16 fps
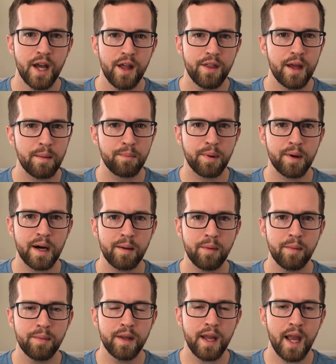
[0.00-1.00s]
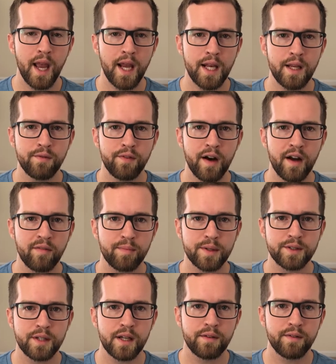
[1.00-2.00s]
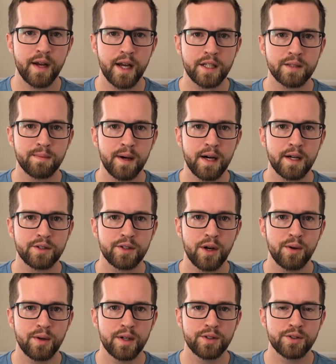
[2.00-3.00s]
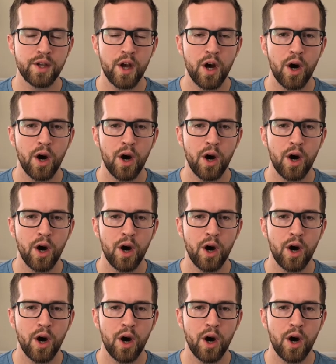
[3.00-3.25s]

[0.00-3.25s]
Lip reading: that probably 85% of Xbox owners